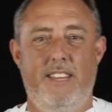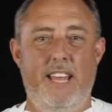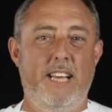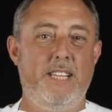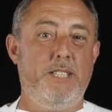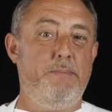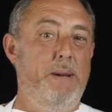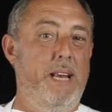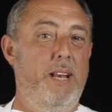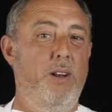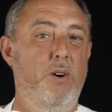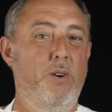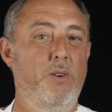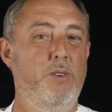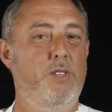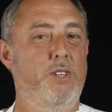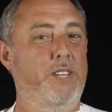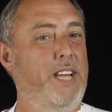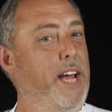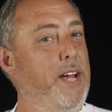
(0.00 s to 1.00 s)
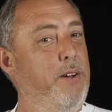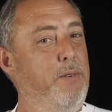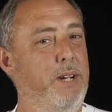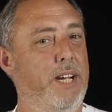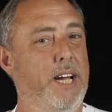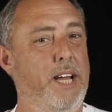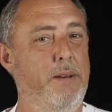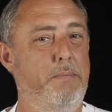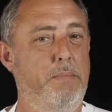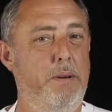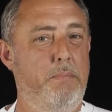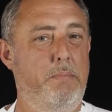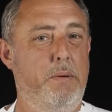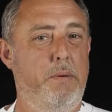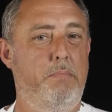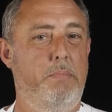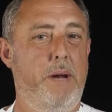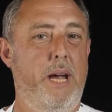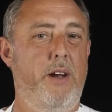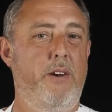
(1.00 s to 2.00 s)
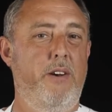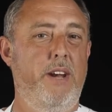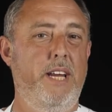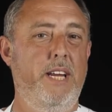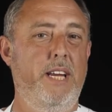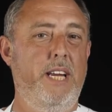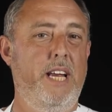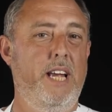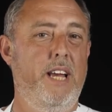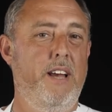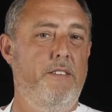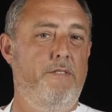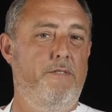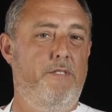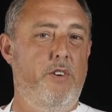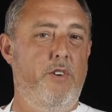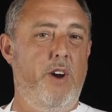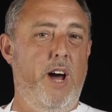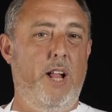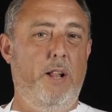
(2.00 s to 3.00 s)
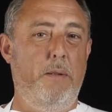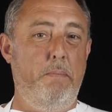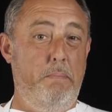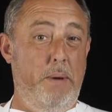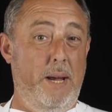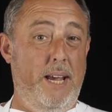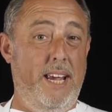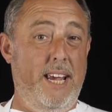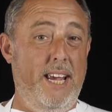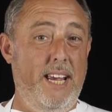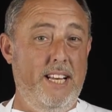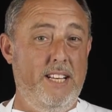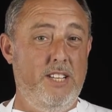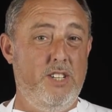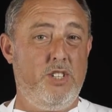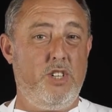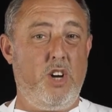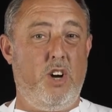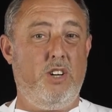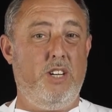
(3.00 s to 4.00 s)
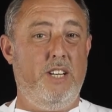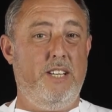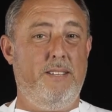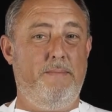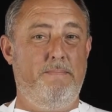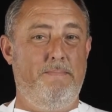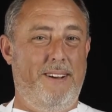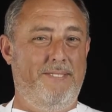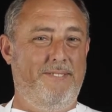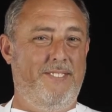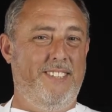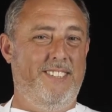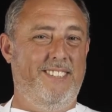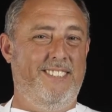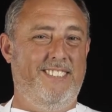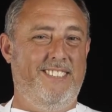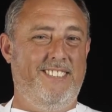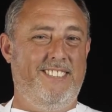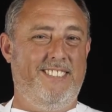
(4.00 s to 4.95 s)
Thanks, Milo. Today we're going to be preparing Feral Pear Chocolate Muffin.